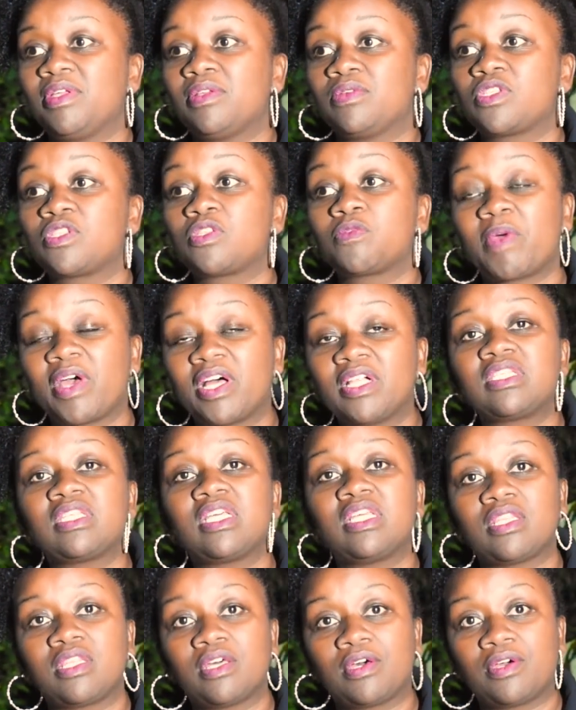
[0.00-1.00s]
spelled
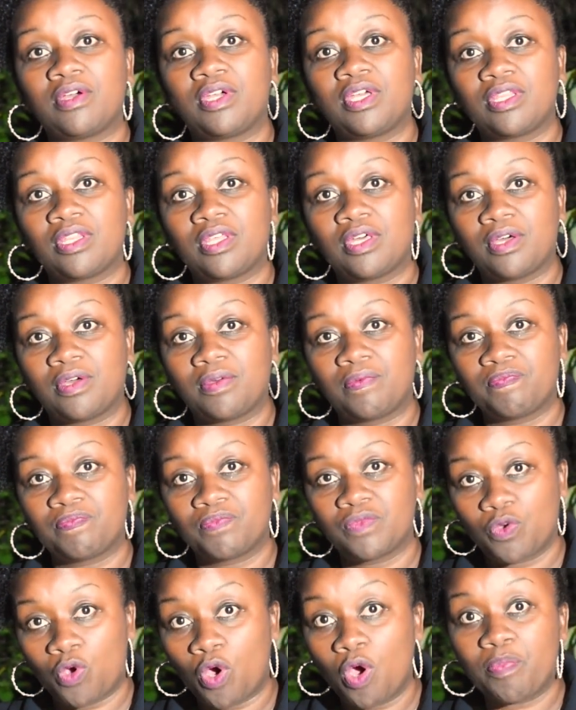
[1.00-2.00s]
in the
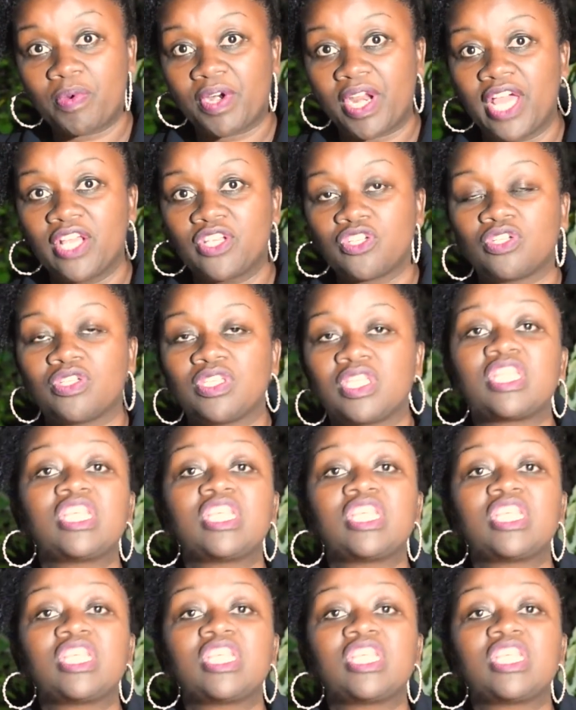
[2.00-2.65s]
comprehension,